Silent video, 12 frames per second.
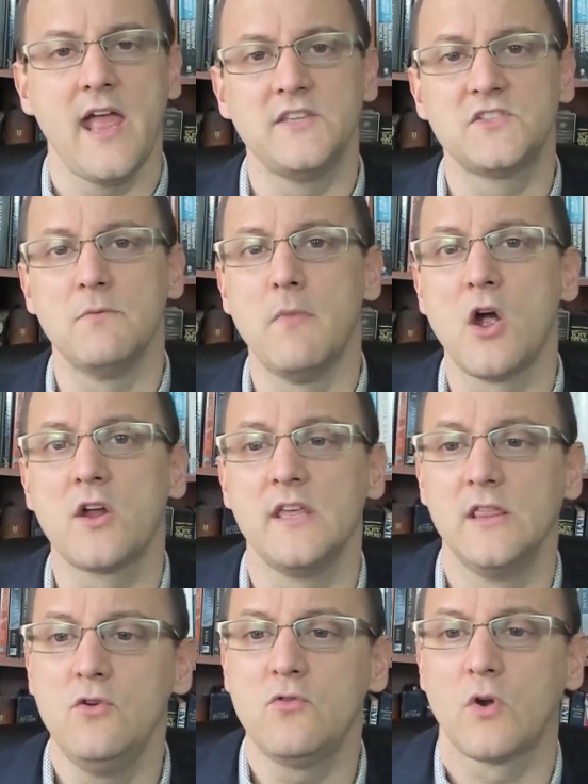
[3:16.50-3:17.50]
And so Mark
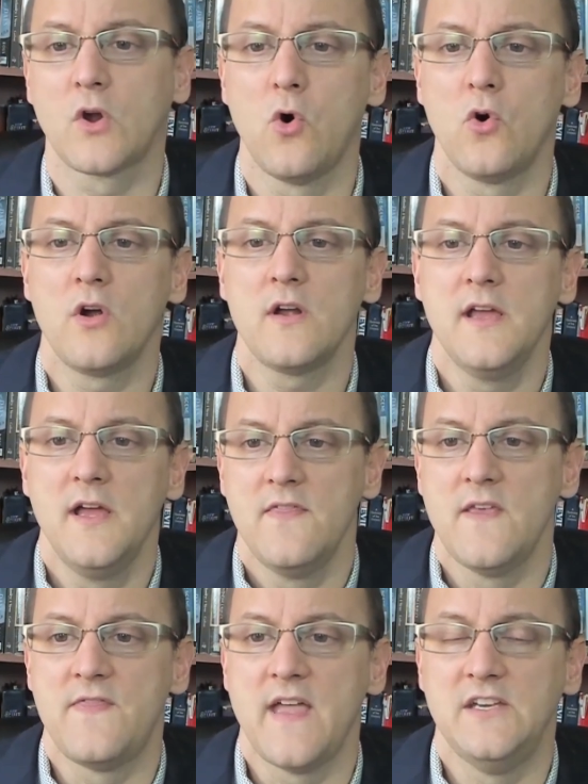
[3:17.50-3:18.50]
and Luke record
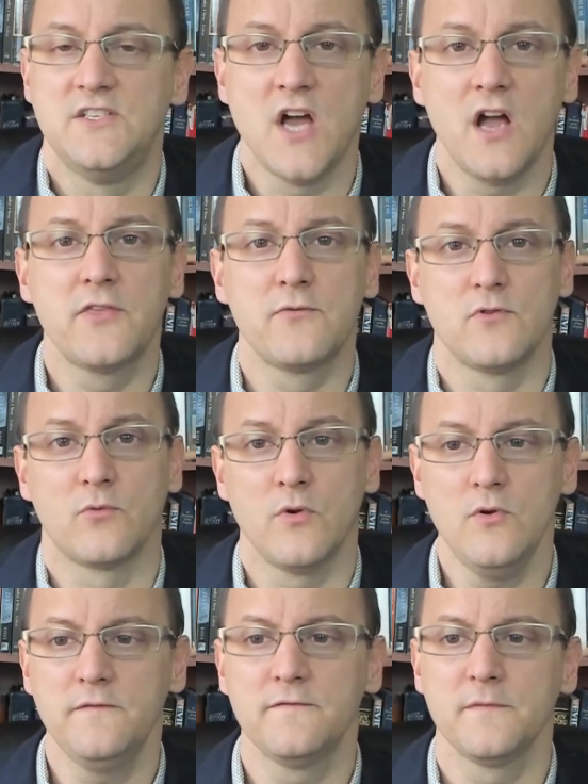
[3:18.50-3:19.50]
that they dug through the
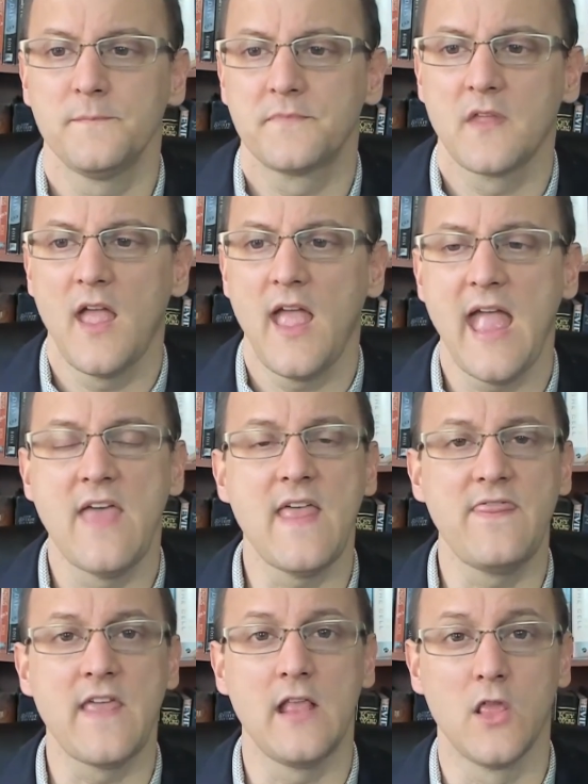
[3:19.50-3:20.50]
roof
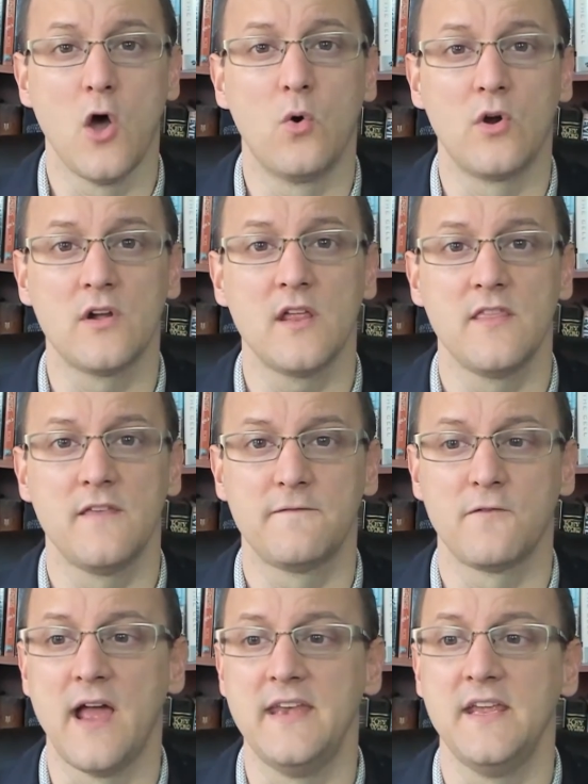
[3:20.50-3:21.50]
and that they lowered the
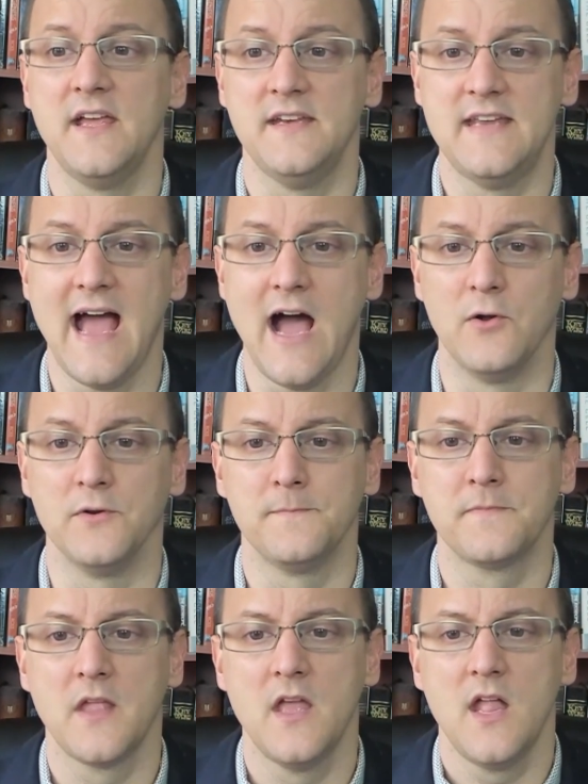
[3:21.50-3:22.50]
friend down.